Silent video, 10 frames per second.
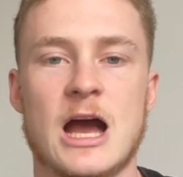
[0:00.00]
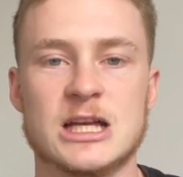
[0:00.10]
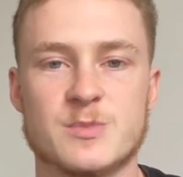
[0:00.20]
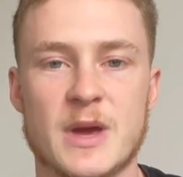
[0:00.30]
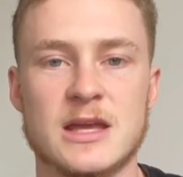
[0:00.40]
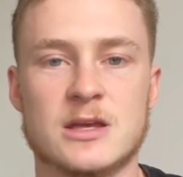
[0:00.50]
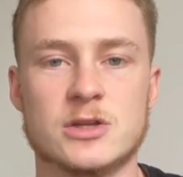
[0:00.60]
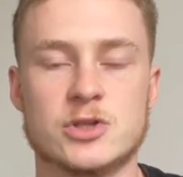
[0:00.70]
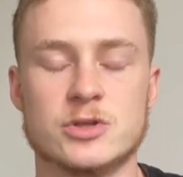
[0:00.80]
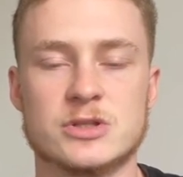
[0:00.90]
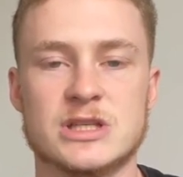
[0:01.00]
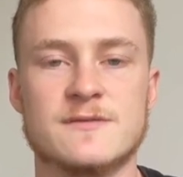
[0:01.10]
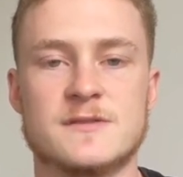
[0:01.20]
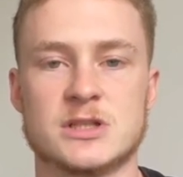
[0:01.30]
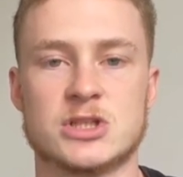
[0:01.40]
has been
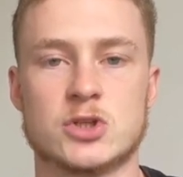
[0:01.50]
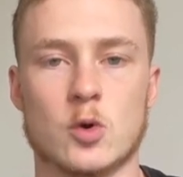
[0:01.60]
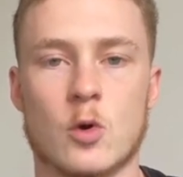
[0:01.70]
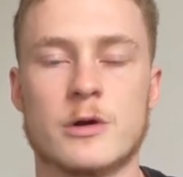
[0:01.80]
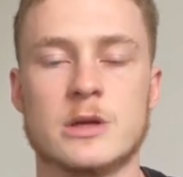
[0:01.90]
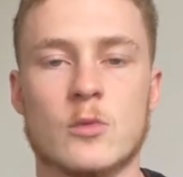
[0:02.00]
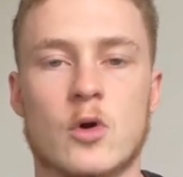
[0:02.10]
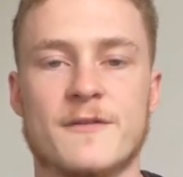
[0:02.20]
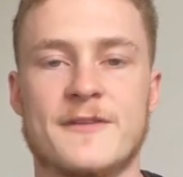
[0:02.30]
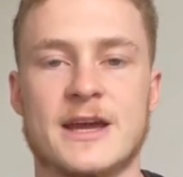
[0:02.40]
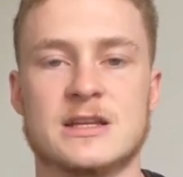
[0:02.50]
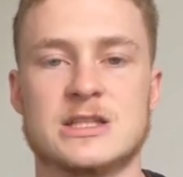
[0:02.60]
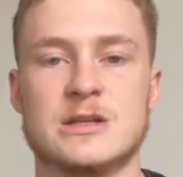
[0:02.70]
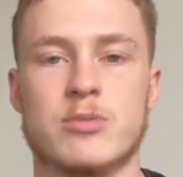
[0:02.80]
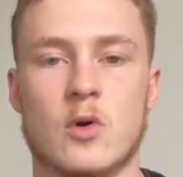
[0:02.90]
conducive to scoring more
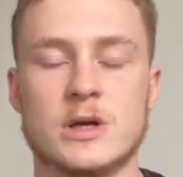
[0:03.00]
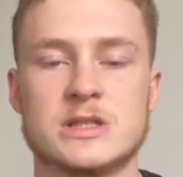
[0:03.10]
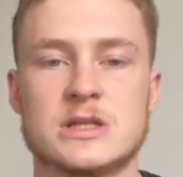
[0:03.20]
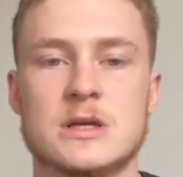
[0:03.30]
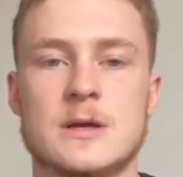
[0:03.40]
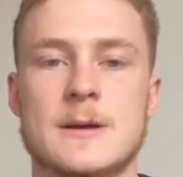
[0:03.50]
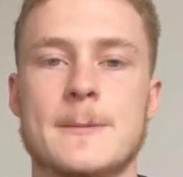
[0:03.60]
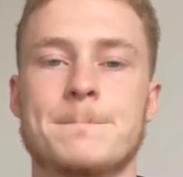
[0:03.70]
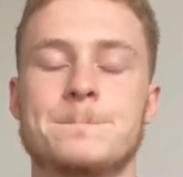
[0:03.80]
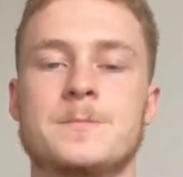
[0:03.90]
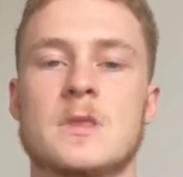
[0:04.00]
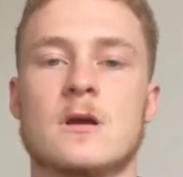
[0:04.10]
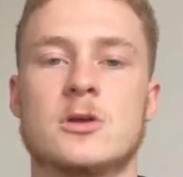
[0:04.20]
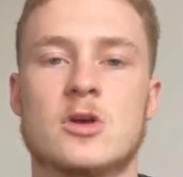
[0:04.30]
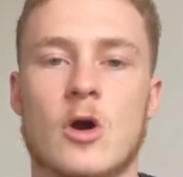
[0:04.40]
fantasy points,
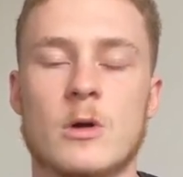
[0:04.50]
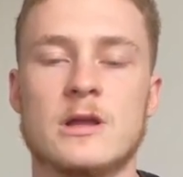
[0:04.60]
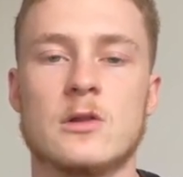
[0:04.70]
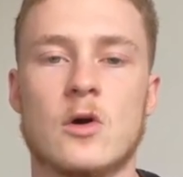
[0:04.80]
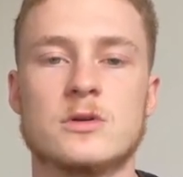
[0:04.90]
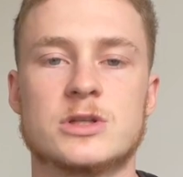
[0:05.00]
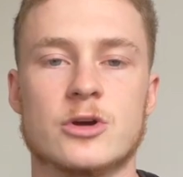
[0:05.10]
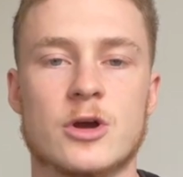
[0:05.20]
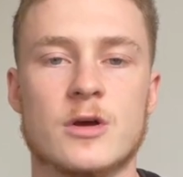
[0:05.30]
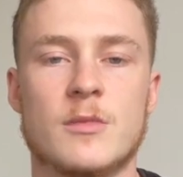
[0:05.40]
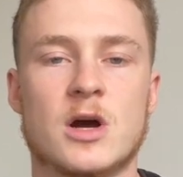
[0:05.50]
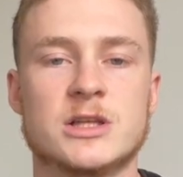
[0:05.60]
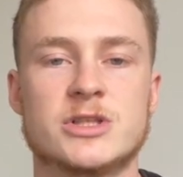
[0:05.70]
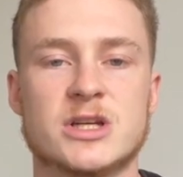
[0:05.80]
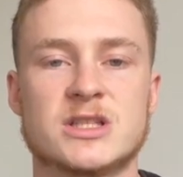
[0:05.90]
going long term, I
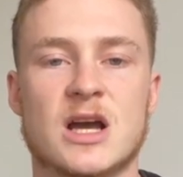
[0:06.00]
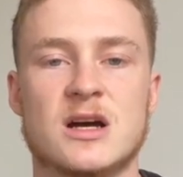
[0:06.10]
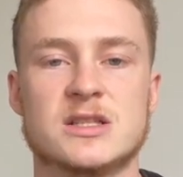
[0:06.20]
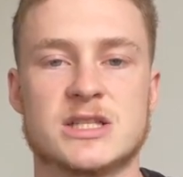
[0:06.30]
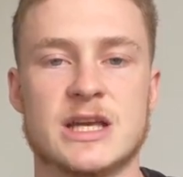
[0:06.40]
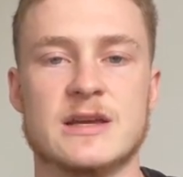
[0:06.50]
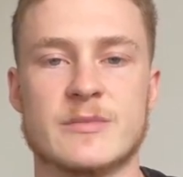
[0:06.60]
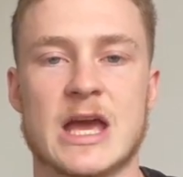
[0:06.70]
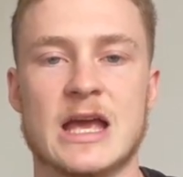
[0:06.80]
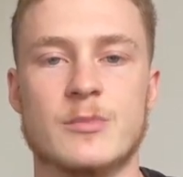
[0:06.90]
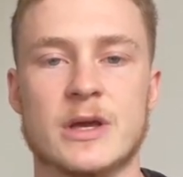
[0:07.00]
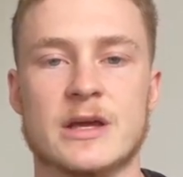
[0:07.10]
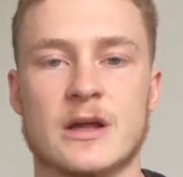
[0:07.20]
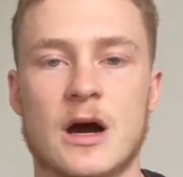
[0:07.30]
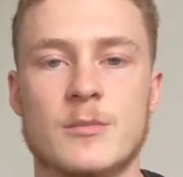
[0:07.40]
just can't see him keeping
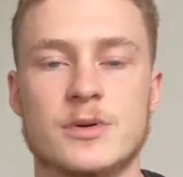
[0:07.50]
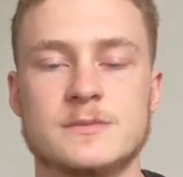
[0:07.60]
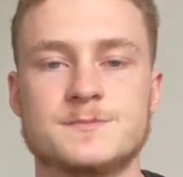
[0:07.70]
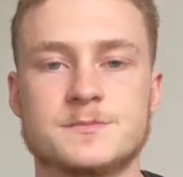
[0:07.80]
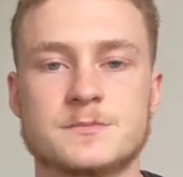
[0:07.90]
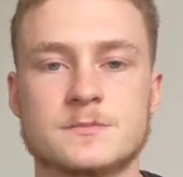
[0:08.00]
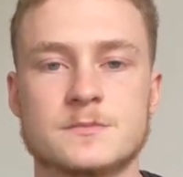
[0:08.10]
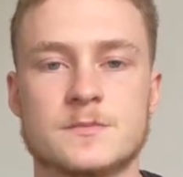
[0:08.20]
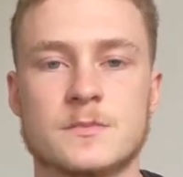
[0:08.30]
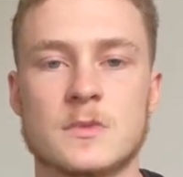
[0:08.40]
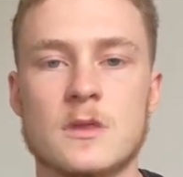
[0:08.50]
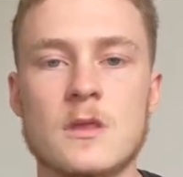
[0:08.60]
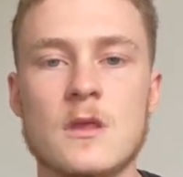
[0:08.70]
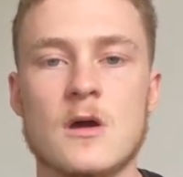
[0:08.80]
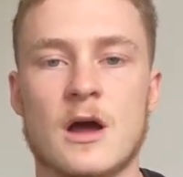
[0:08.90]
it up.
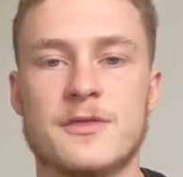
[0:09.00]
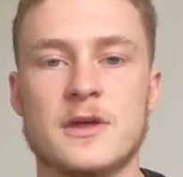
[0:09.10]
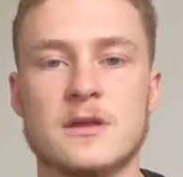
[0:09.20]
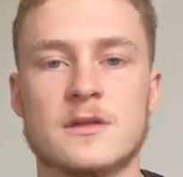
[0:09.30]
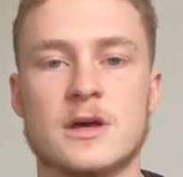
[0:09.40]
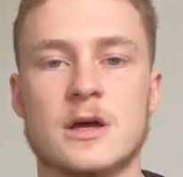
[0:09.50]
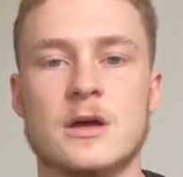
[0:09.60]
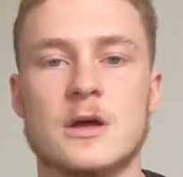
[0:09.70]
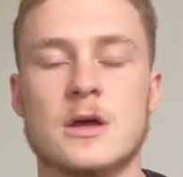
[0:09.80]
I think that